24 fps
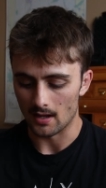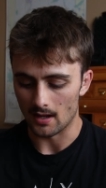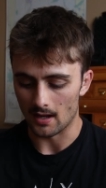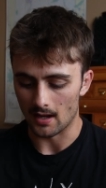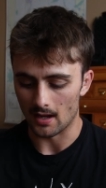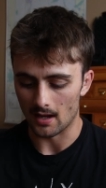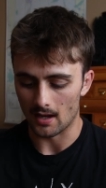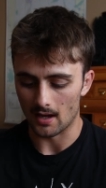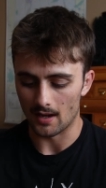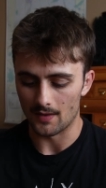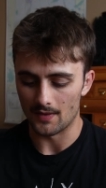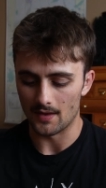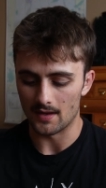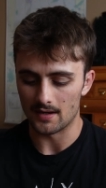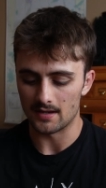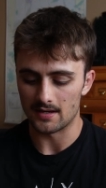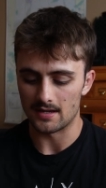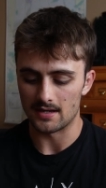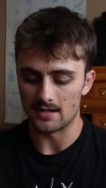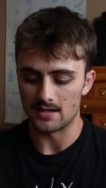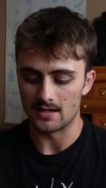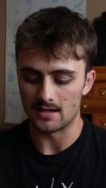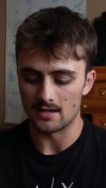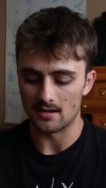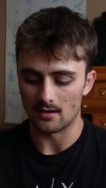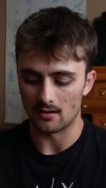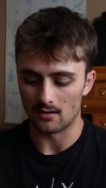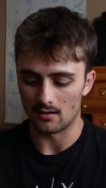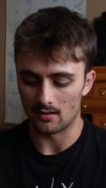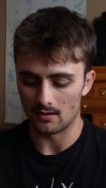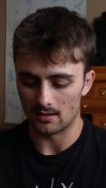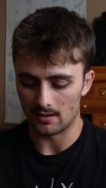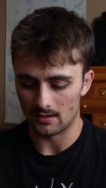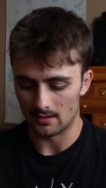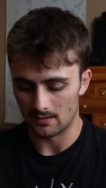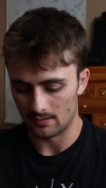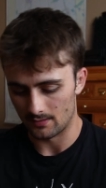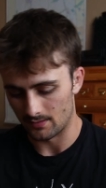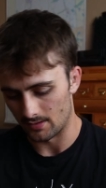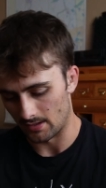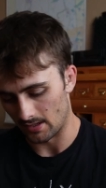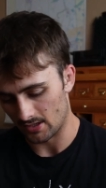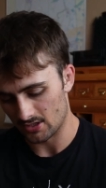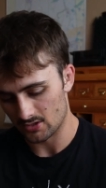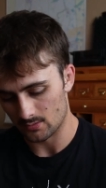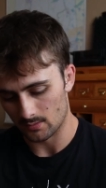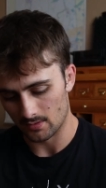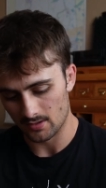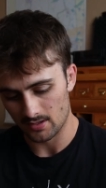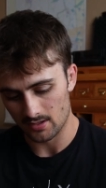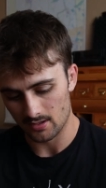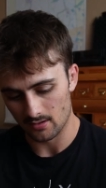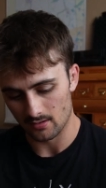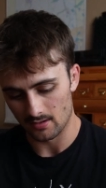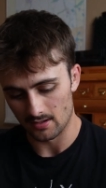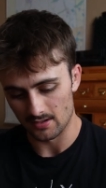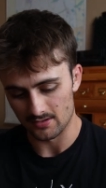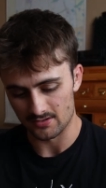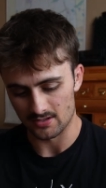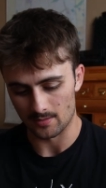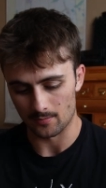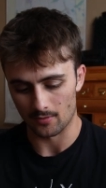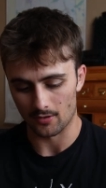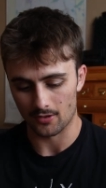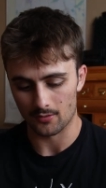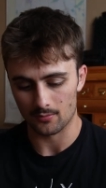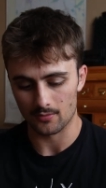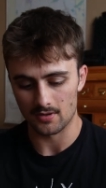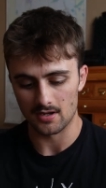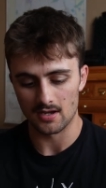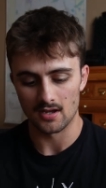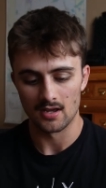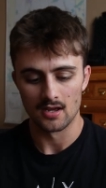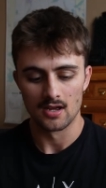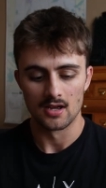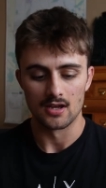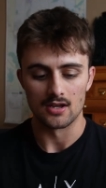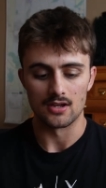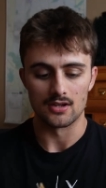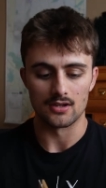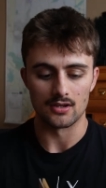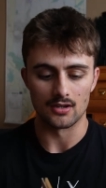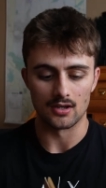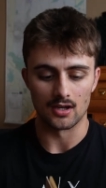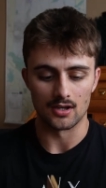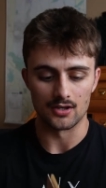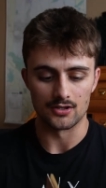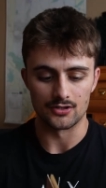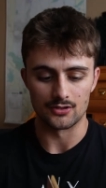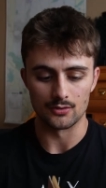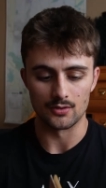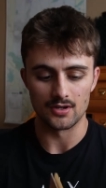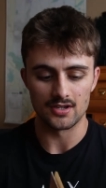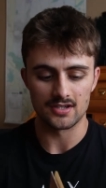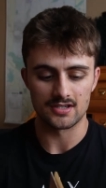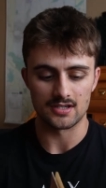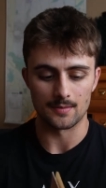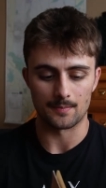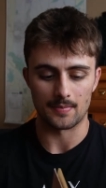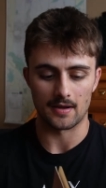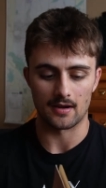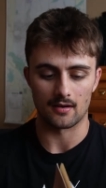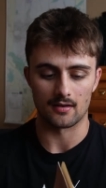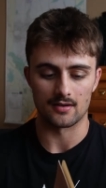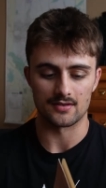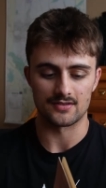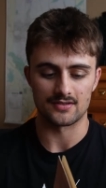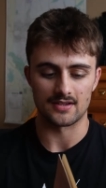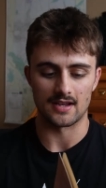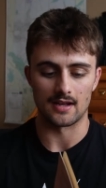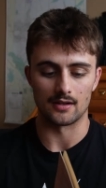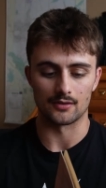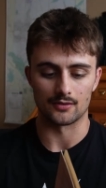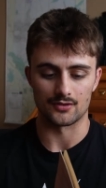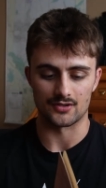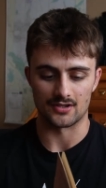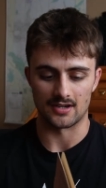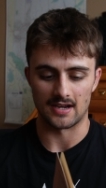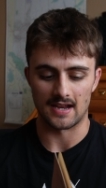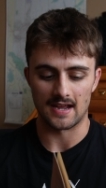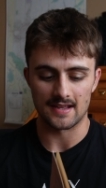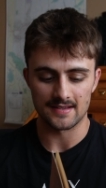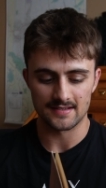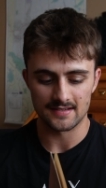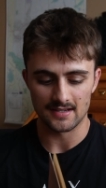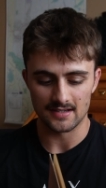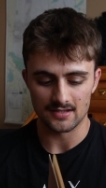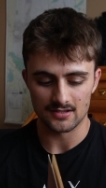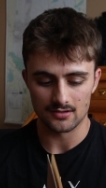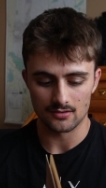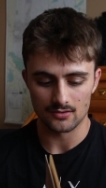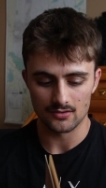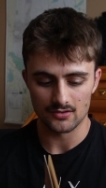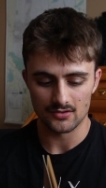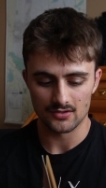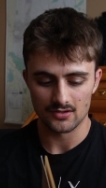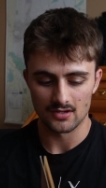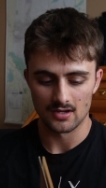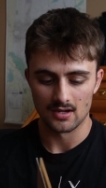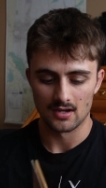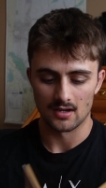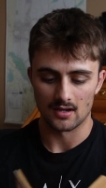And then the next one here is number 3, duties to parents, elders, and ancestors.